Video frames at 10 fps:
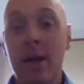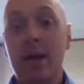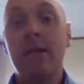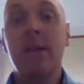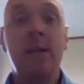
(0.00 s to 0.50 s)
yeah,
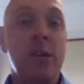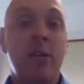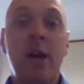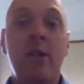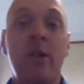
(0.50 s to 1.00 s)
it's a
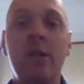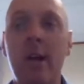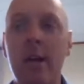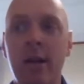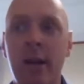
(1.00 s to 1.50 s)
great
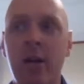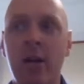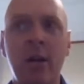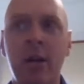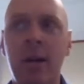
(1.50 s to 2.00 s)
question. And
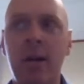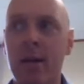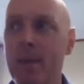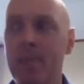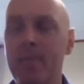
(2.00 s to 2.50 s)
currently
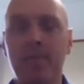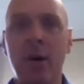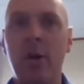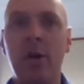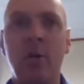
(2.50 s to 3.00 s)

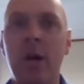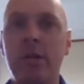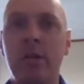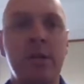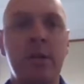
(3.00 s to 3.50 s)
on the
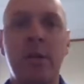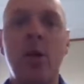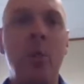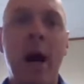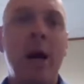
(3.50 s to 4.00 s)
Western
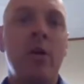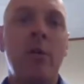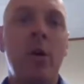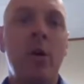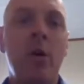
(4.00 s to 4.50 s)
Slope, I
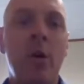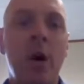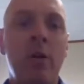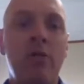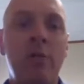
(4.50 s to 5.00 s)
don't know
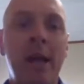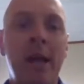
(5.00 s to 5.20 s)
of